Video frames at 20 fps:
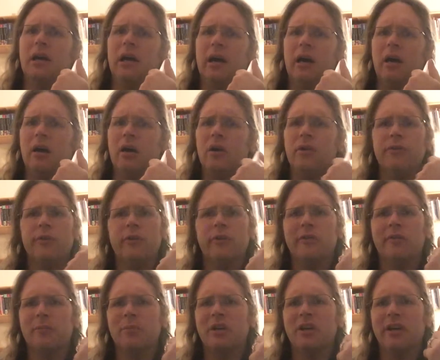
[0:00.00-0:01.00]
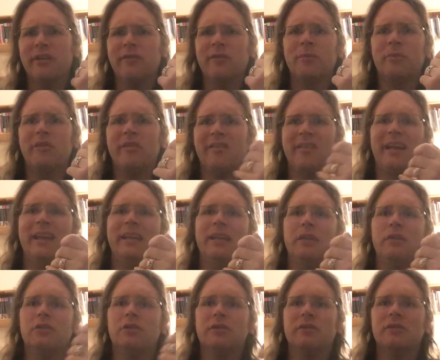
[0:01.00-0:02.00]
Uh, also, some custom
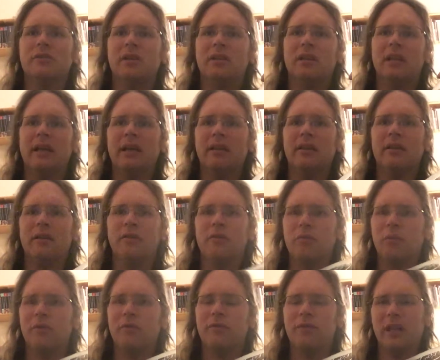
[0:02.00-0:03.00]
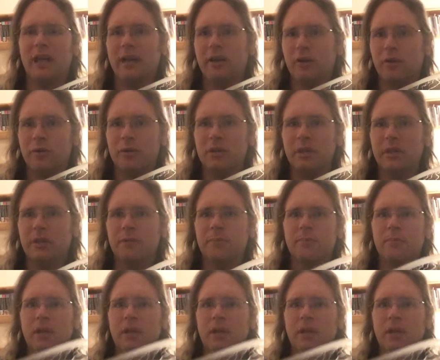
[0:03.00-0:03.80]
signage is done like this with flat acrylic.